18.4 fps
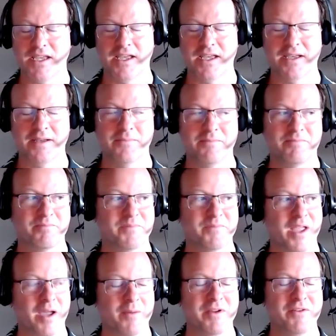um,
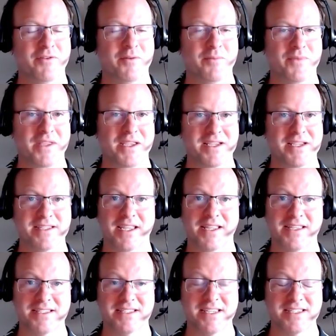coming from things
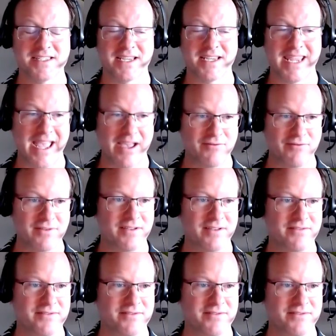like the CISA KEV